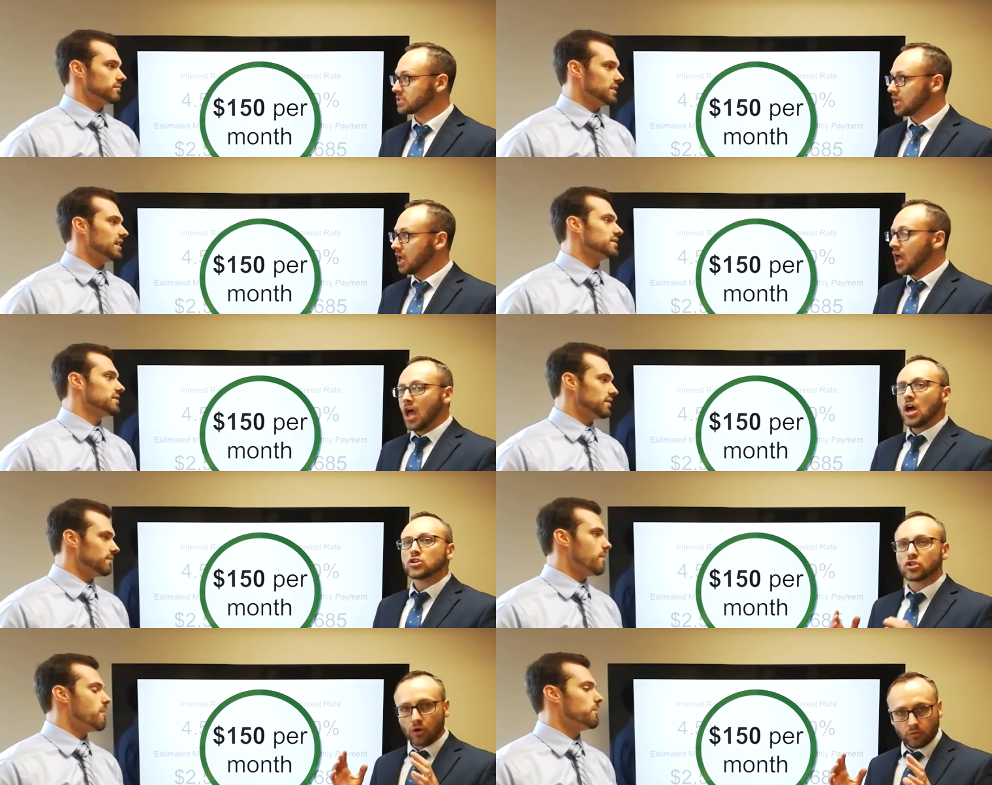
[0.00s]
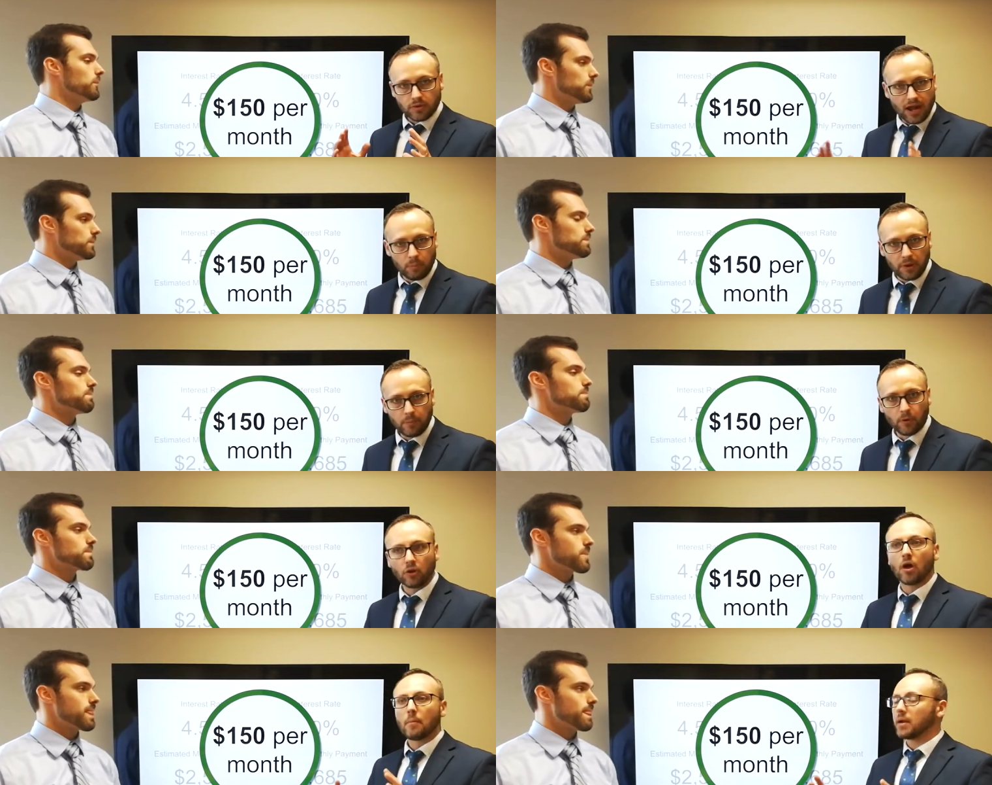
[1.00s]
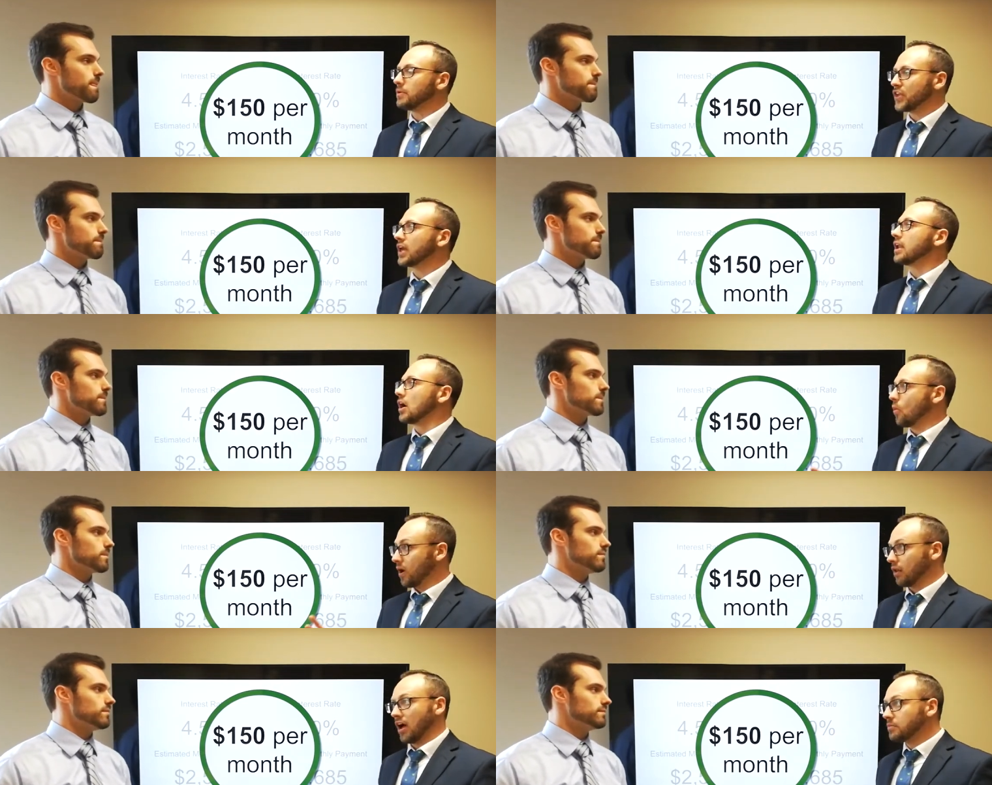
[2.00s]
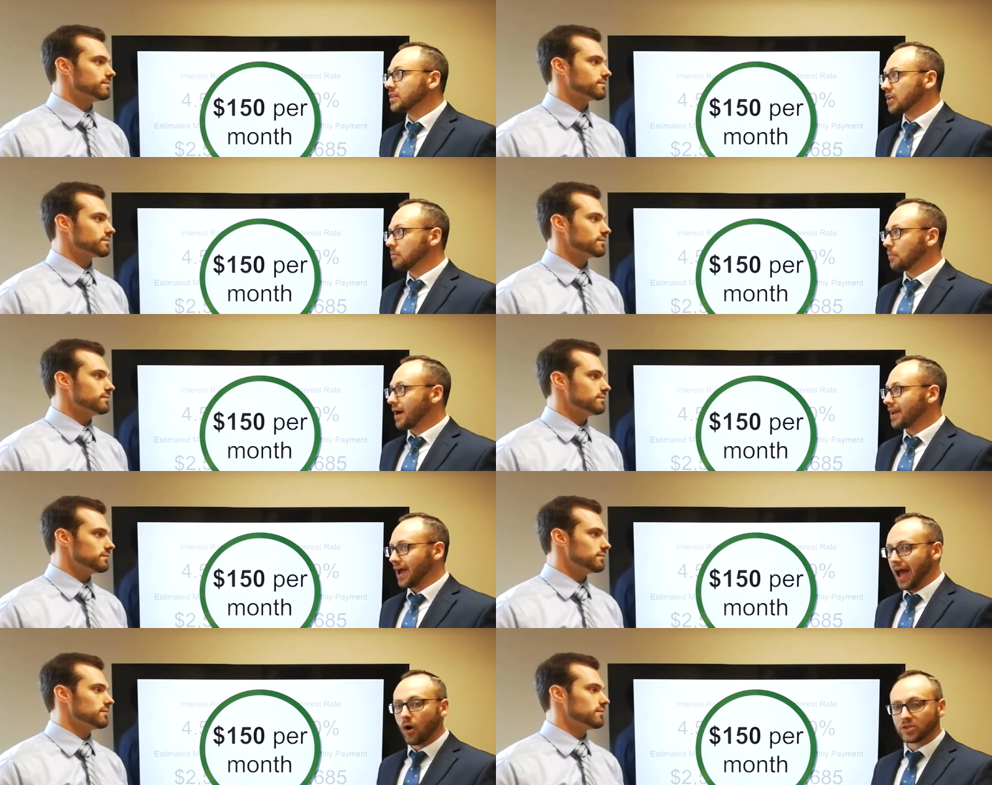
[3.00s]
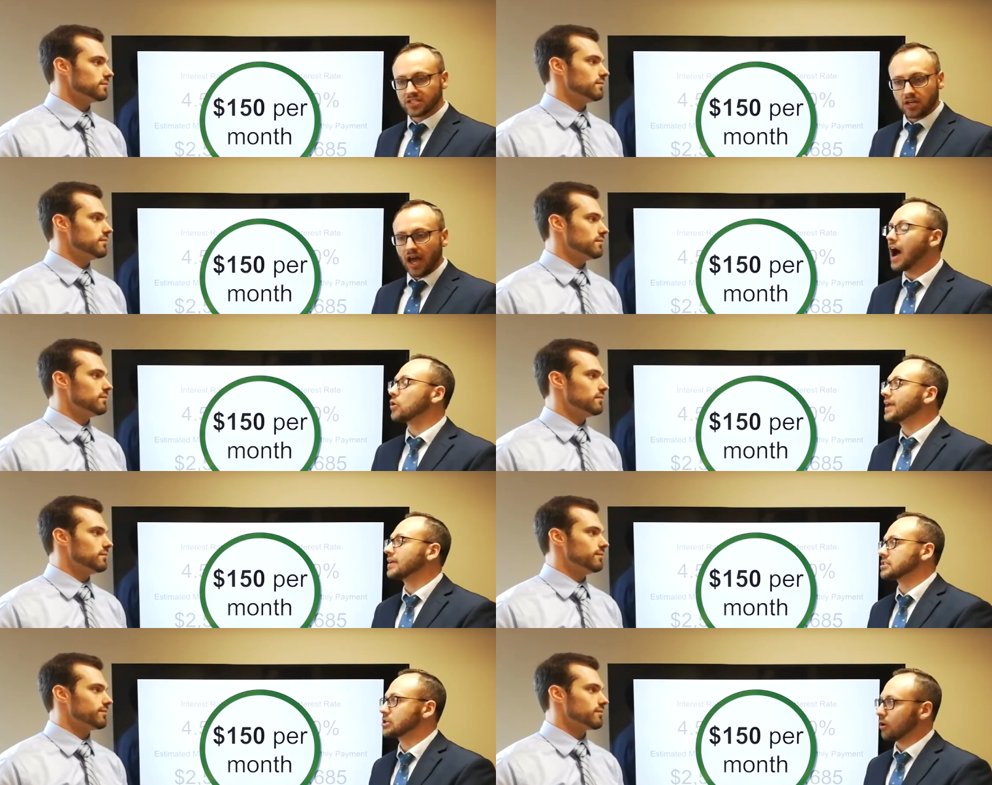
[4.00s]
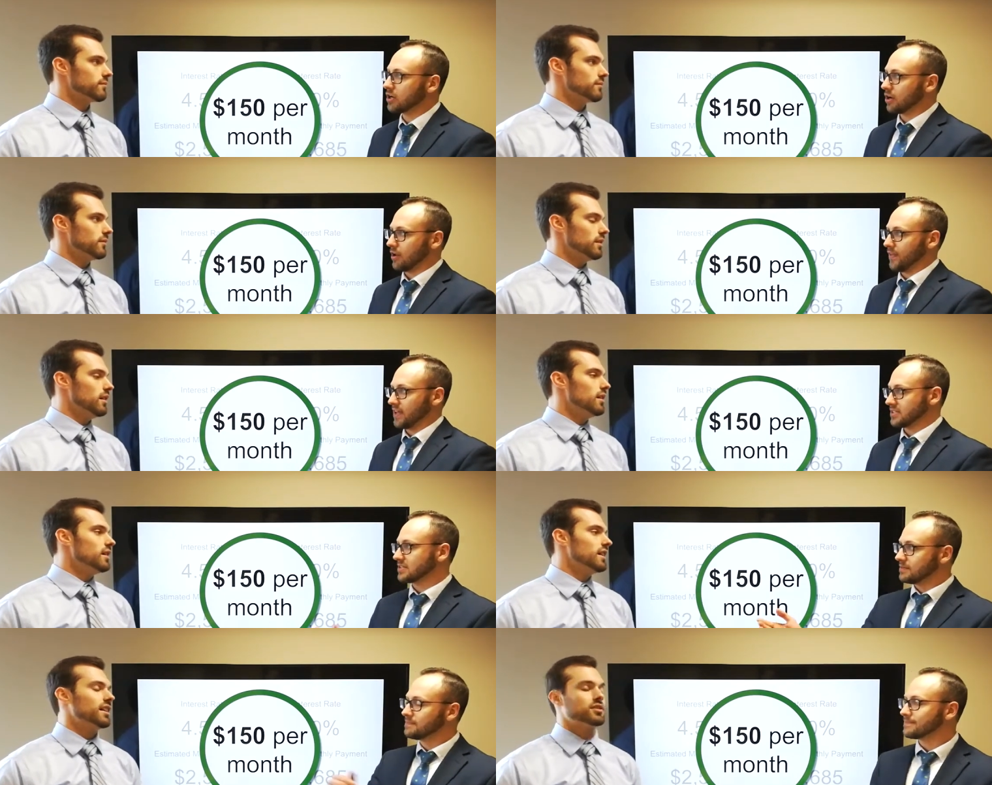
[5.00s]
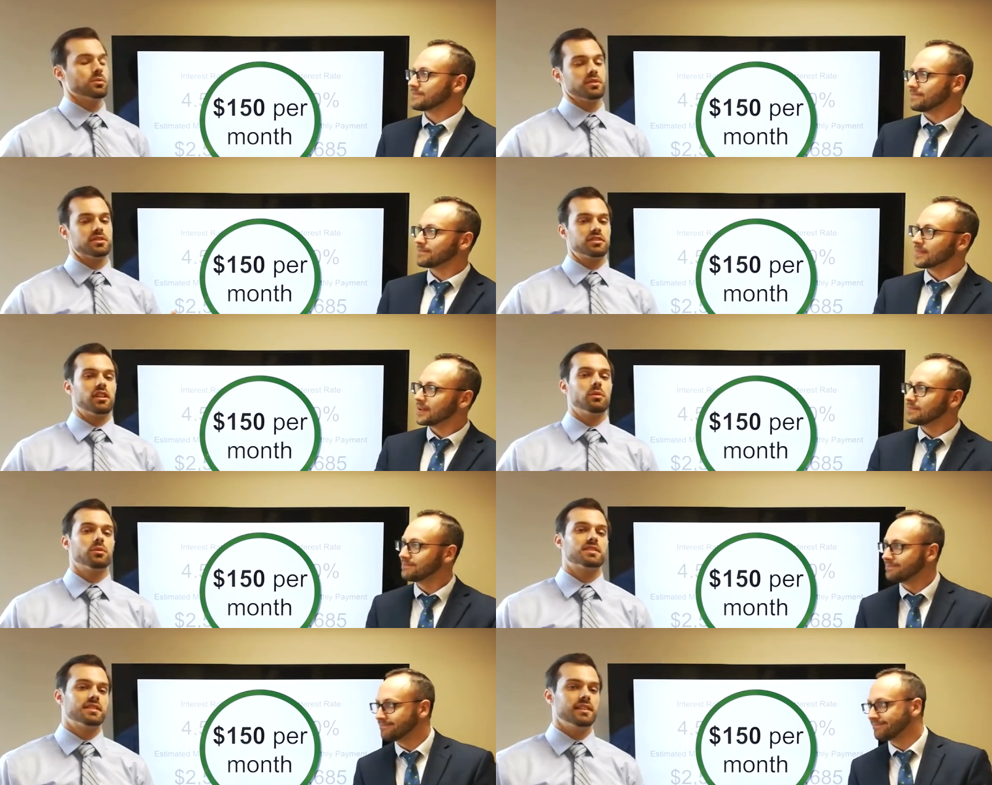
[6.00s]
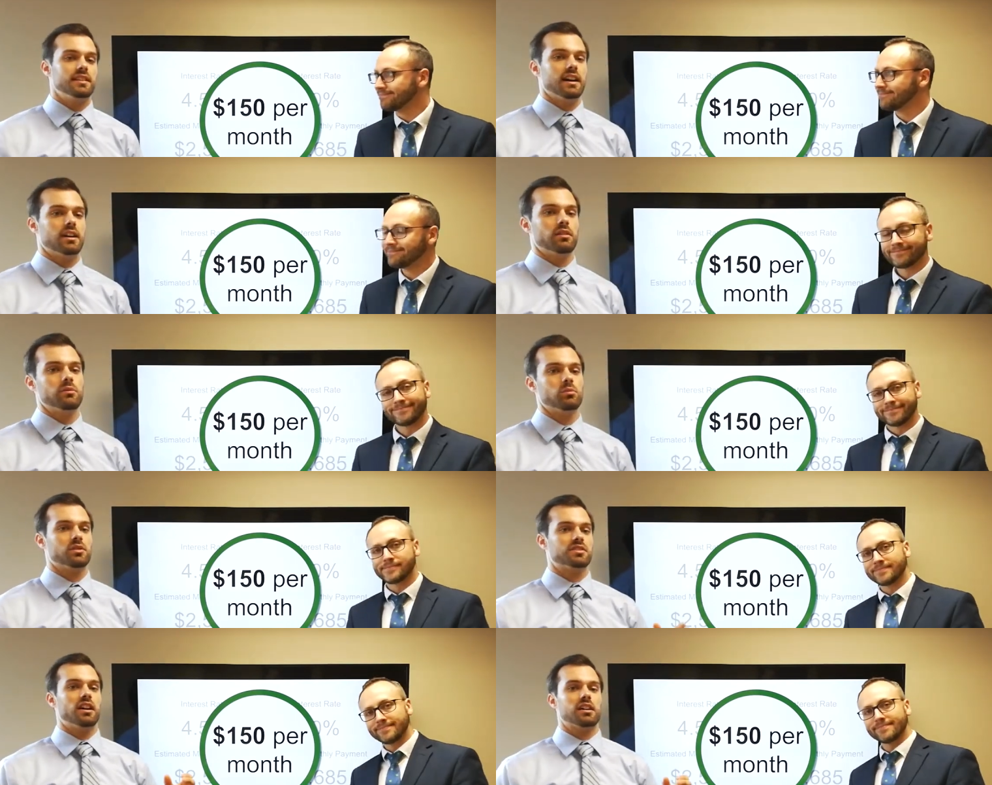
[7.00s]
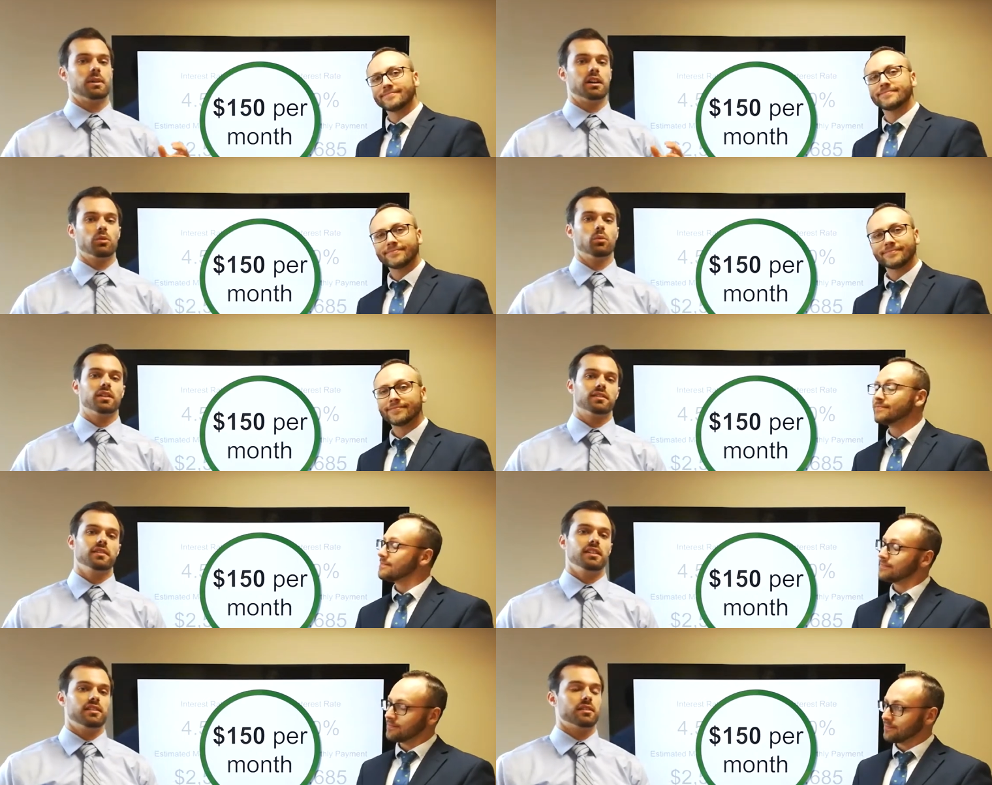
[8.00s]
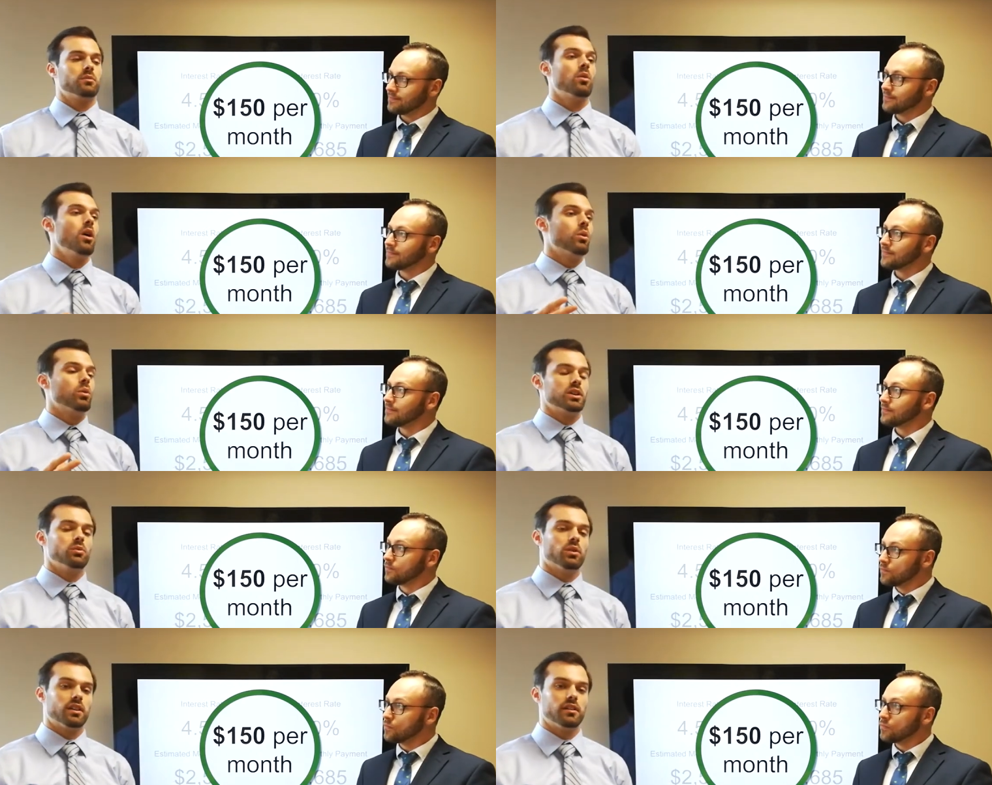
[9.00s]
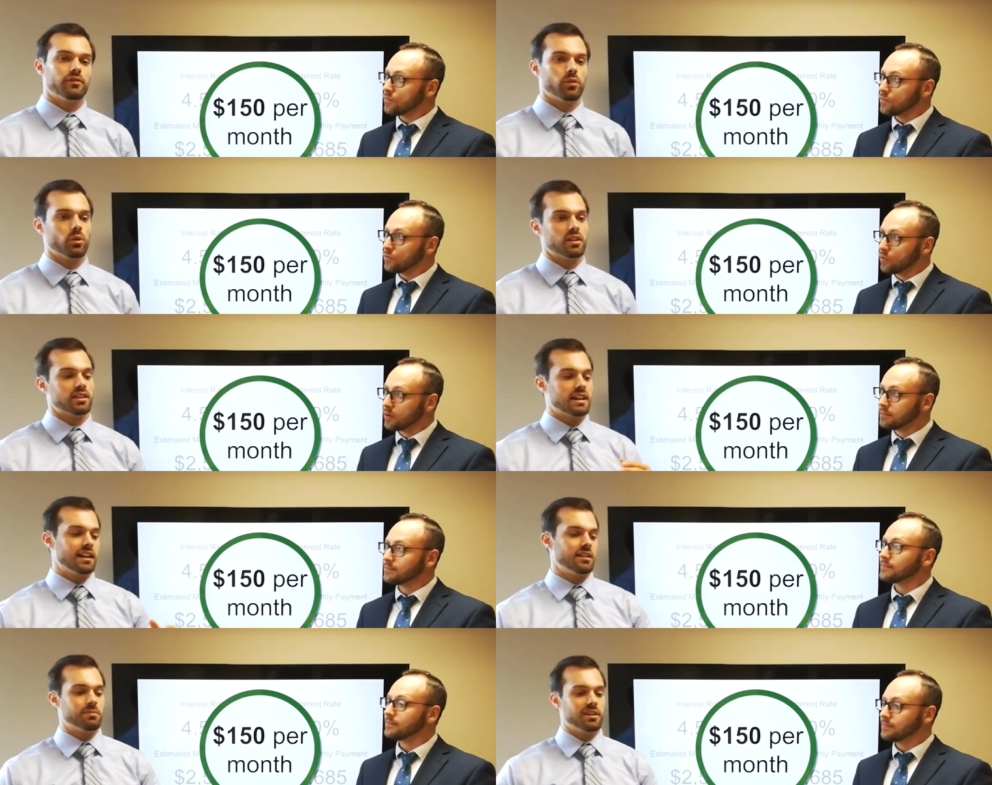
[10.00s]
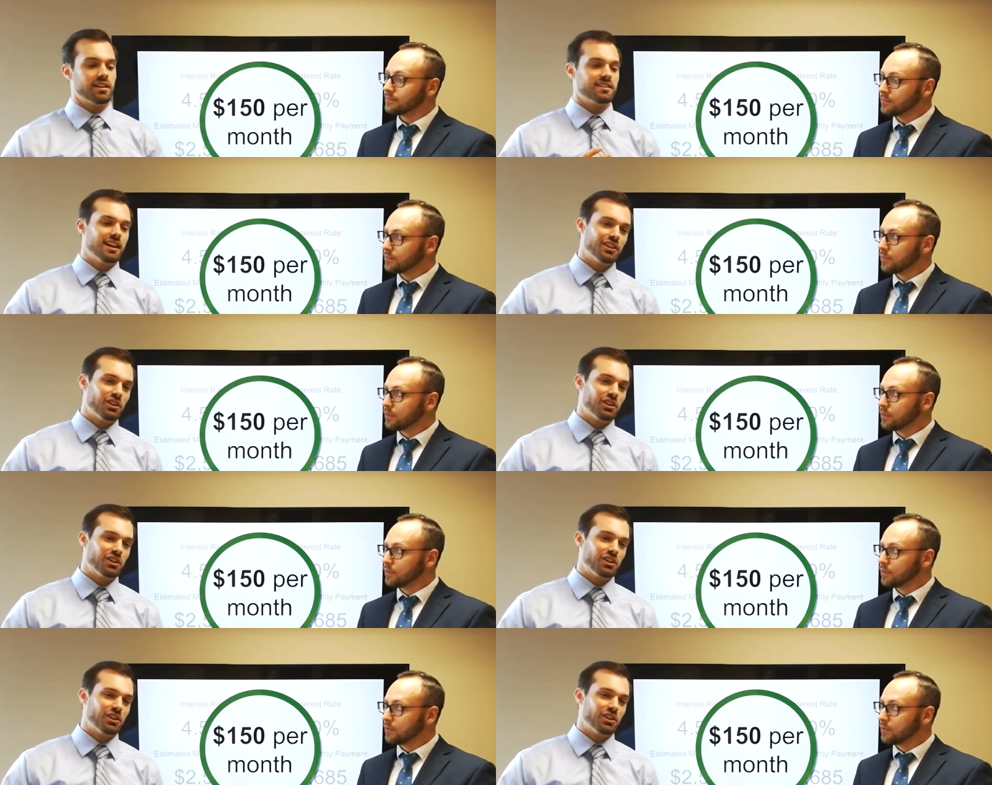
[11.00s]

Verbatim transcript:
Speaker 1: Yes. So now people might be thinking, well, I've been thinking about buying a house. How do I get started on this?
Speaker 2: Yeah. So we'll start. We'll sit down. We'll talk about your wants, needs, and what you want to afford, kind of the part of town you're